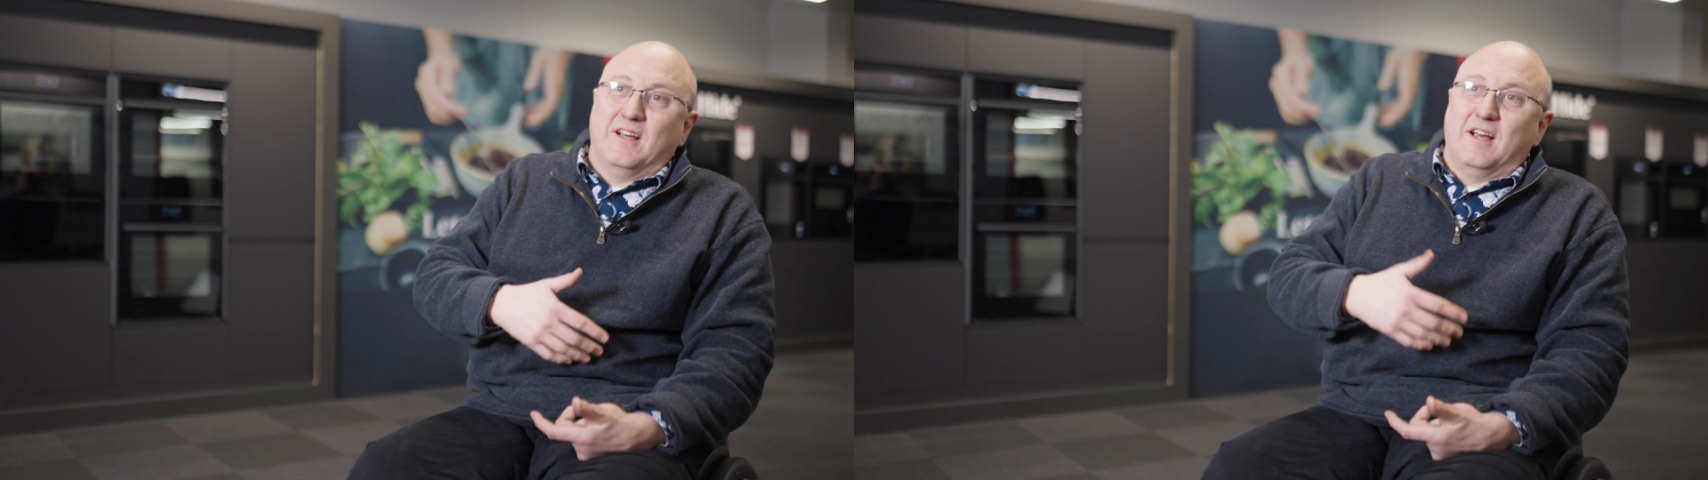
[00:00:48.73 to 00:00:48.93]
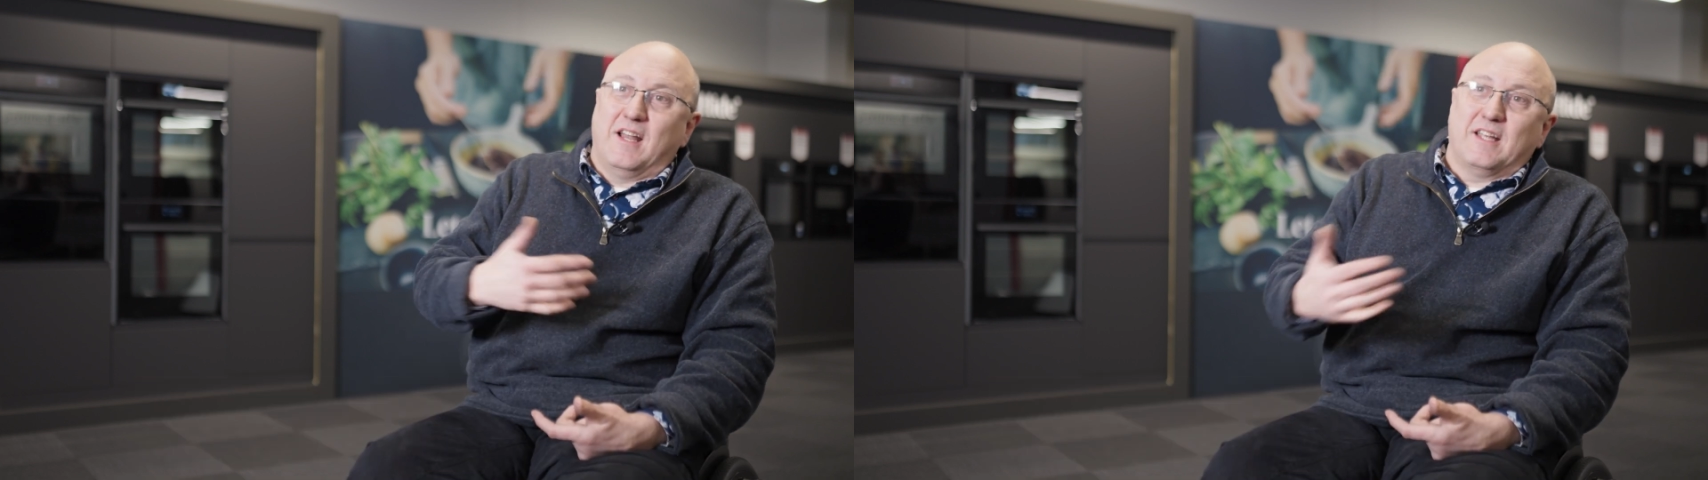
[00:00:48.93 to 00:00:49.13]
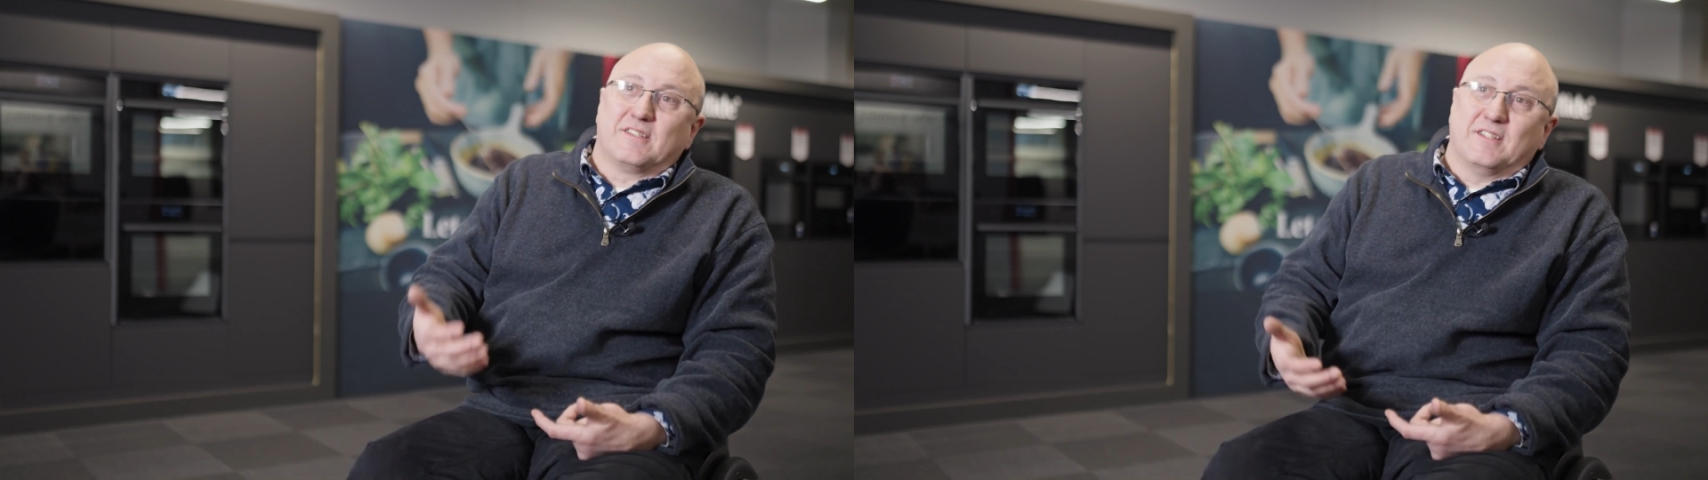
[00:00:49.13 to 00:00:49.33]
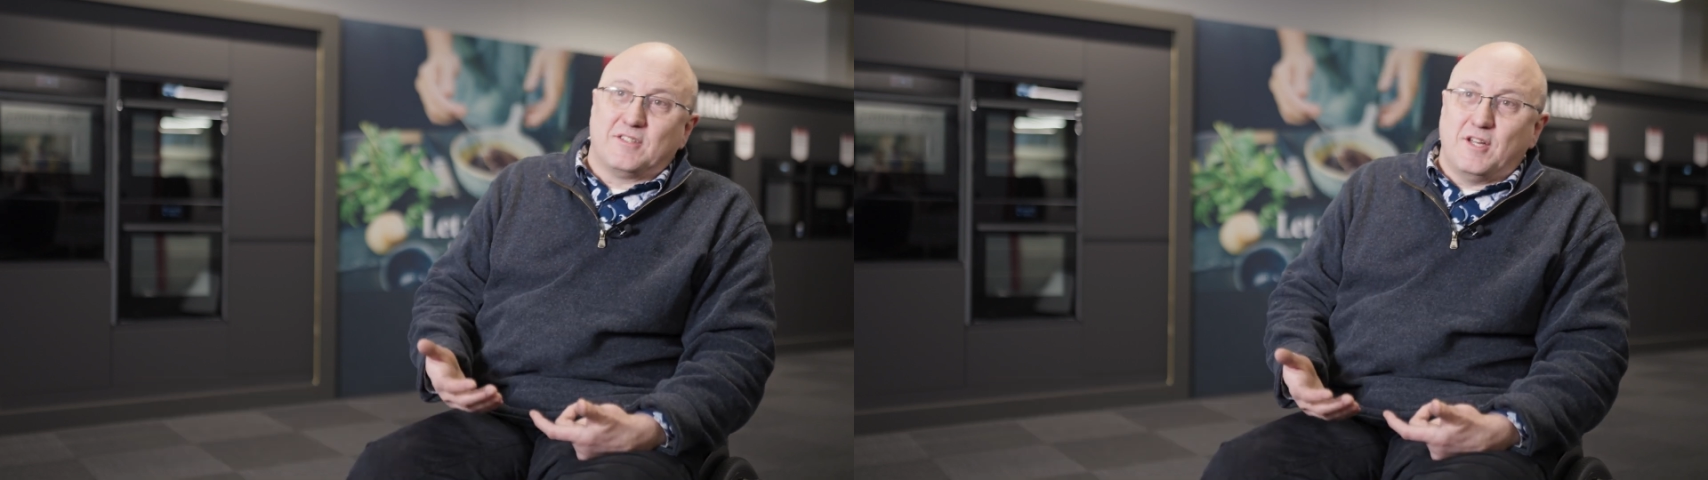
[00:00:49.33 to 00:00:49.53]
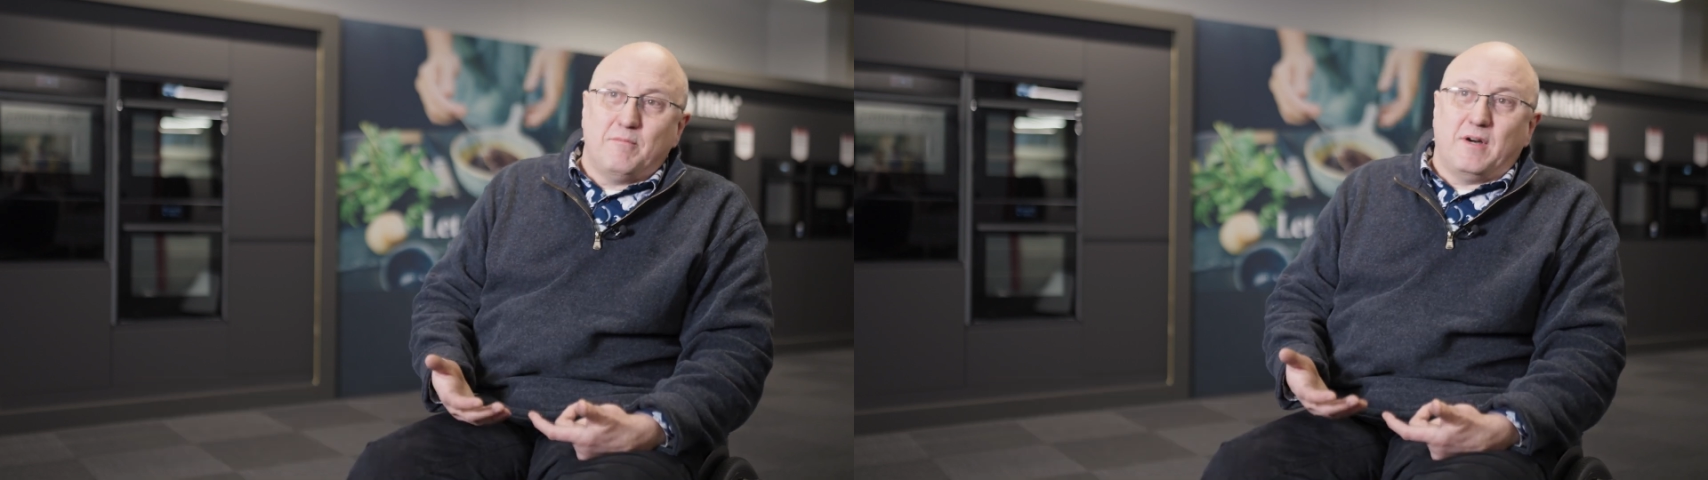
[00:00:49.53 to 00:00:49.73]
Alexa,
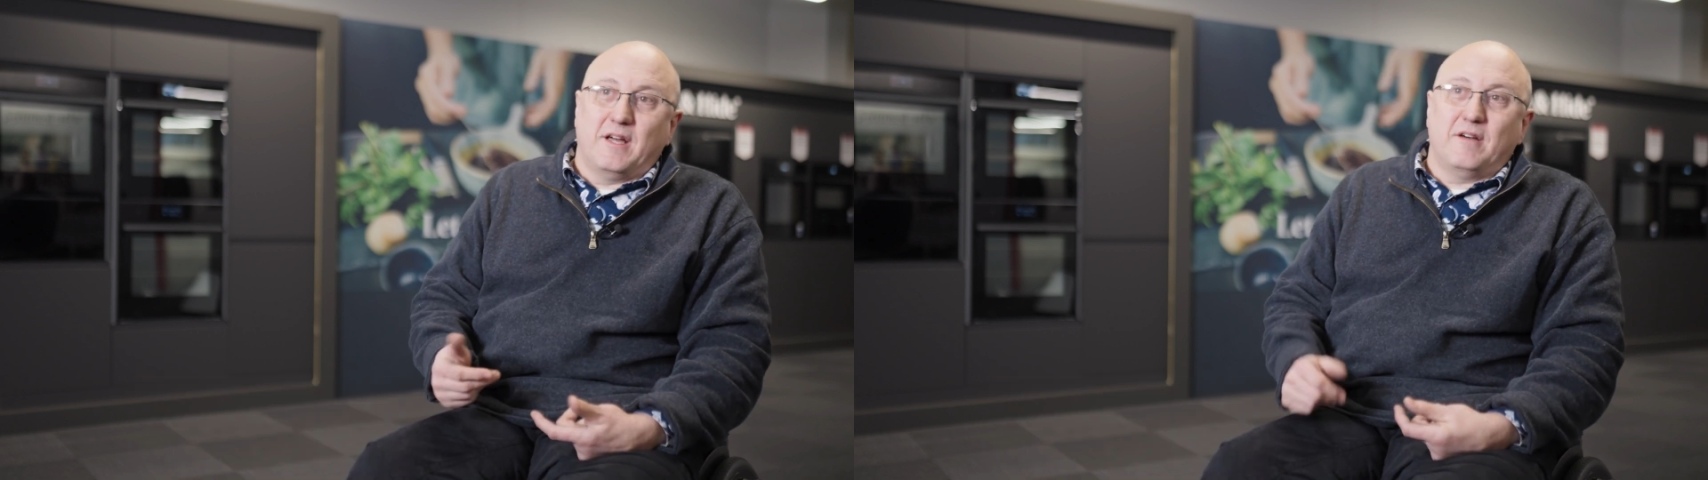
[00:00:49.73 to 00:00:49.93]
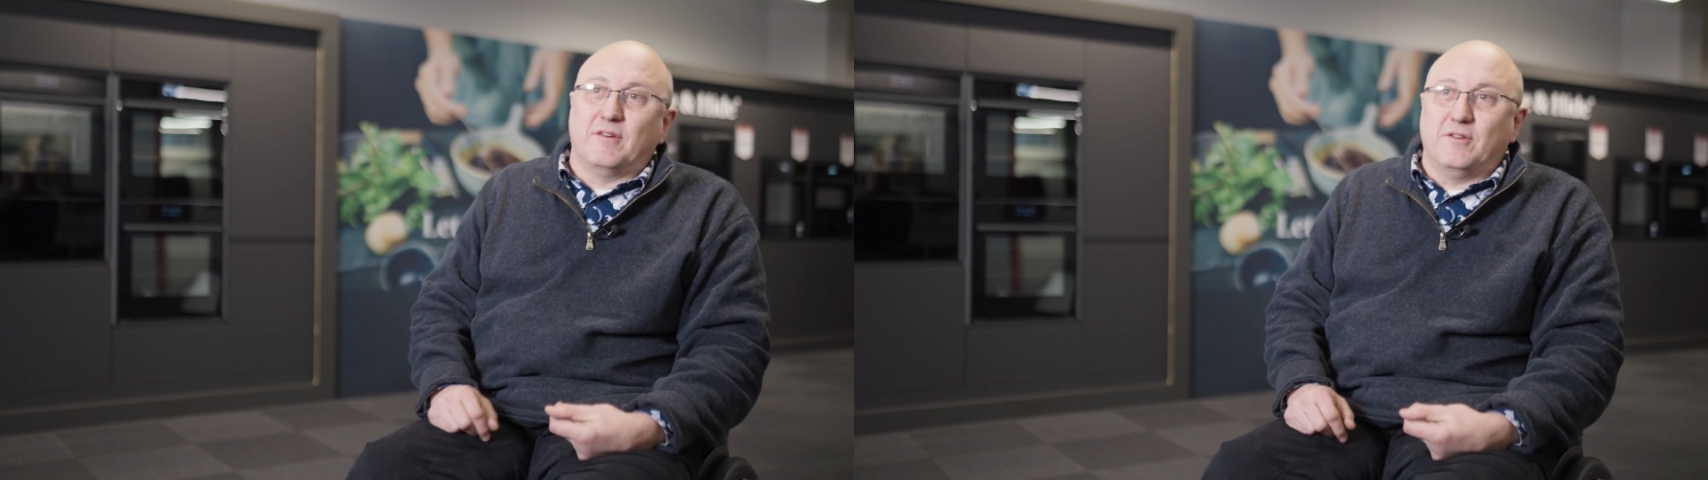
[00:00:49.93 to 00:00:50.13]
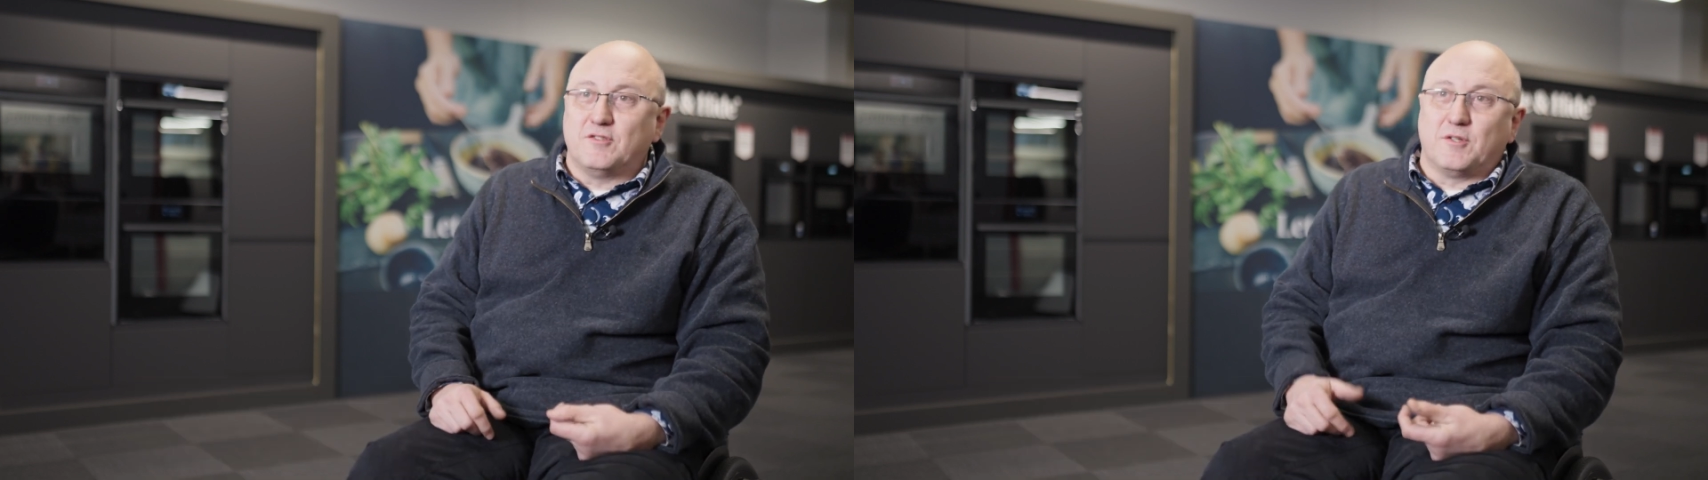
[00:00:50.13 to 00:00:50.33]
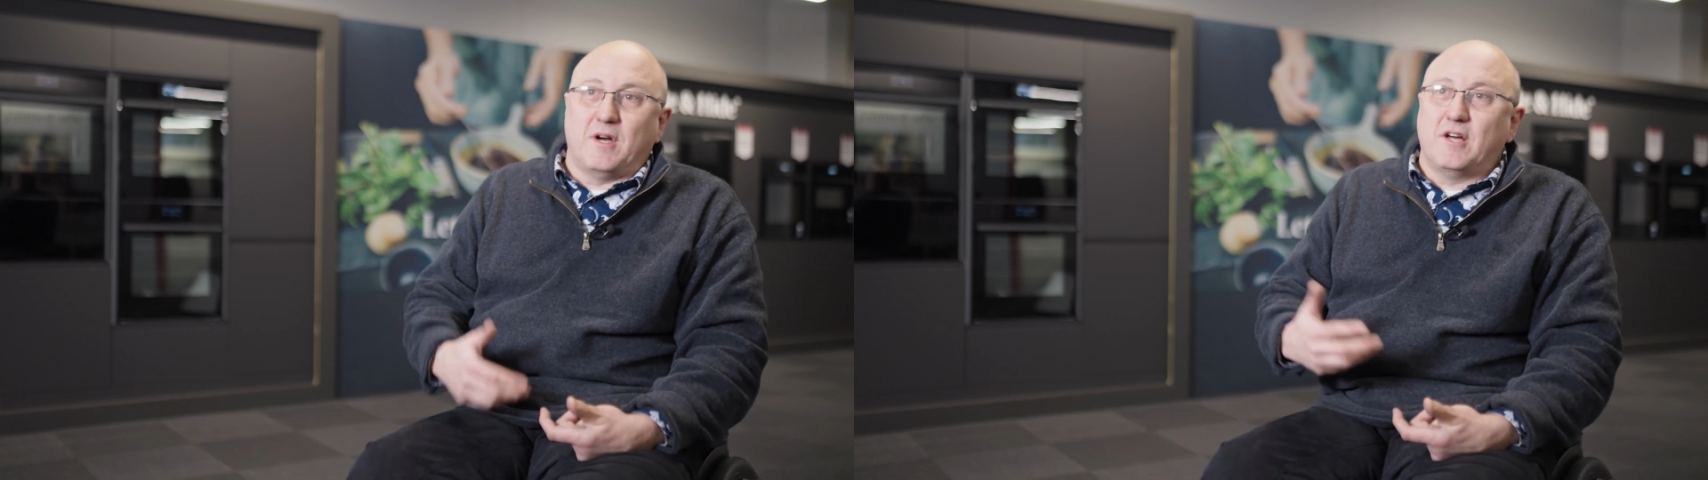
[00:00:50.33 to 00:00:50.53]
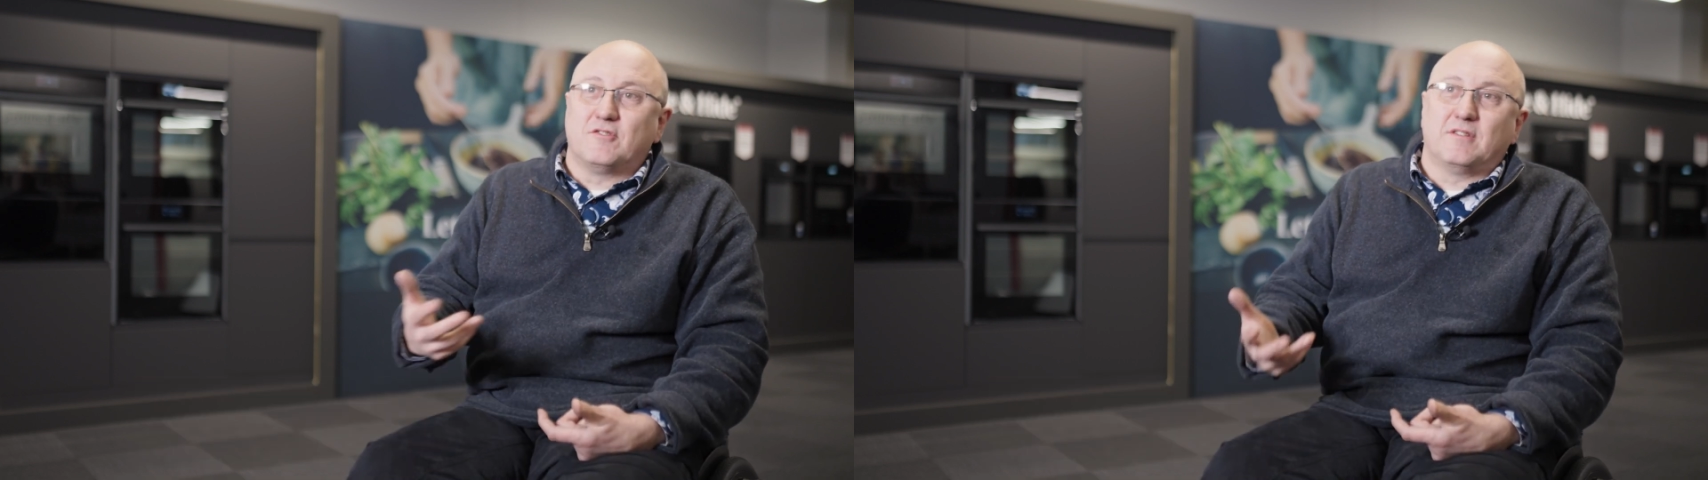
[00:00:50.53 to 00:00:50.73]
turn my oven on to
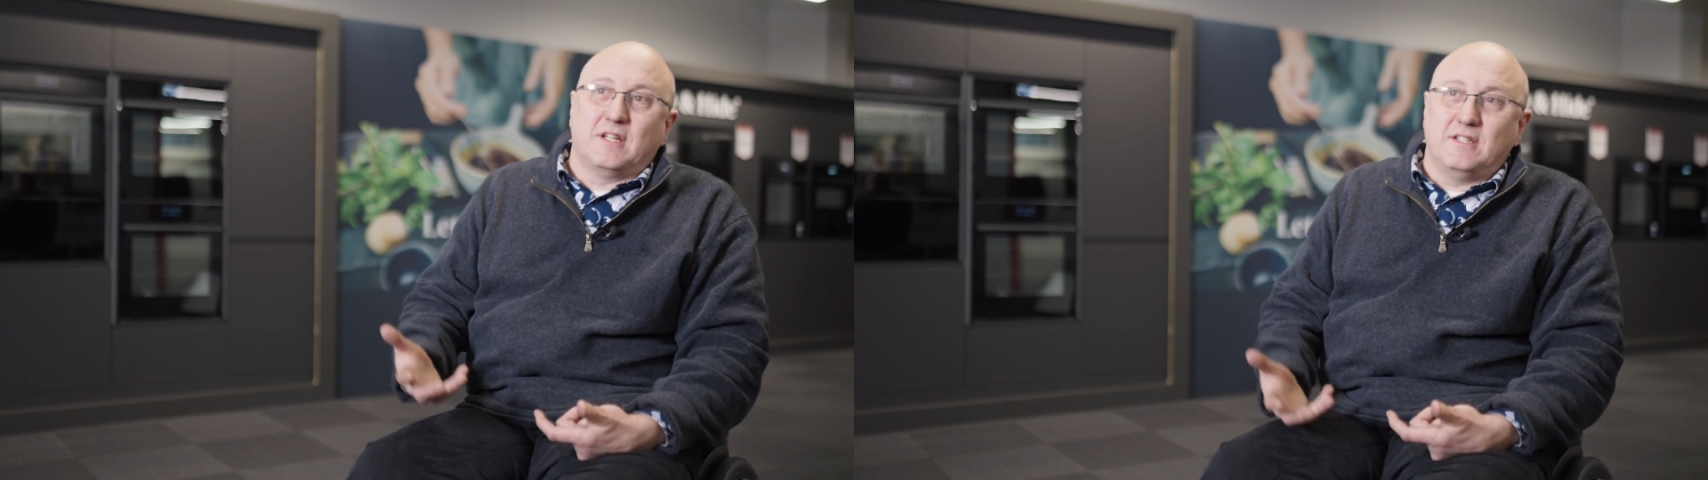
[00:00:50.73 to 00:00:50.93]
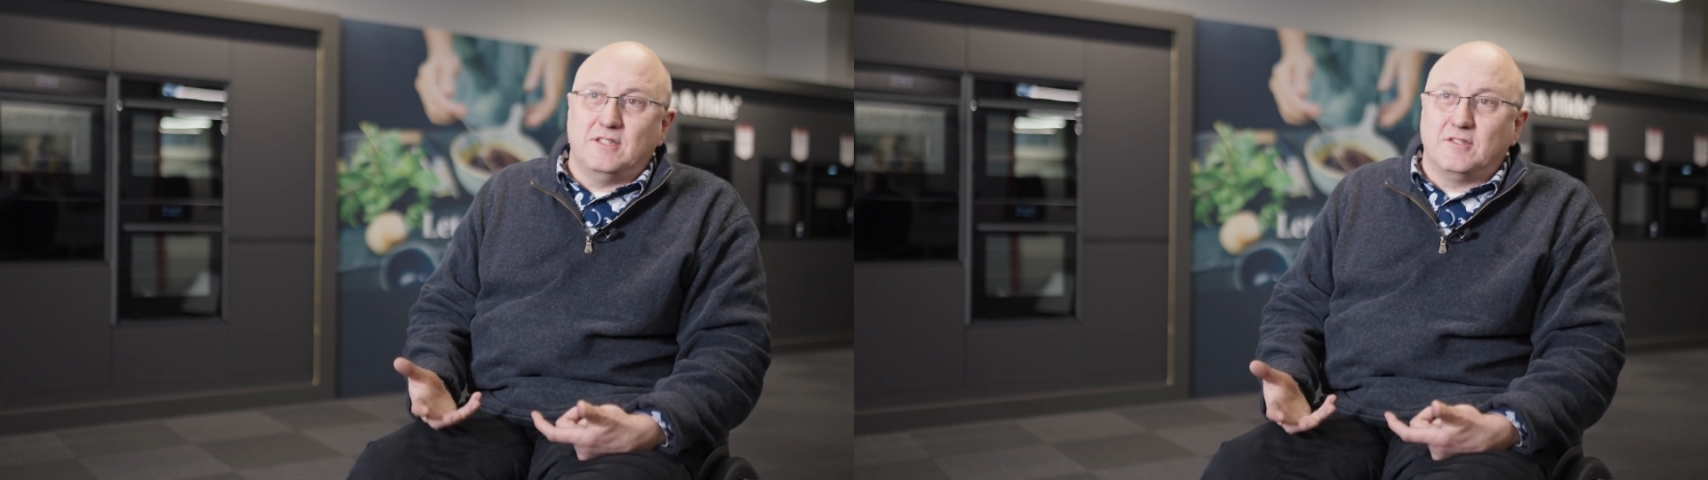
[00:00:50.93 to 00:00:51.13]
180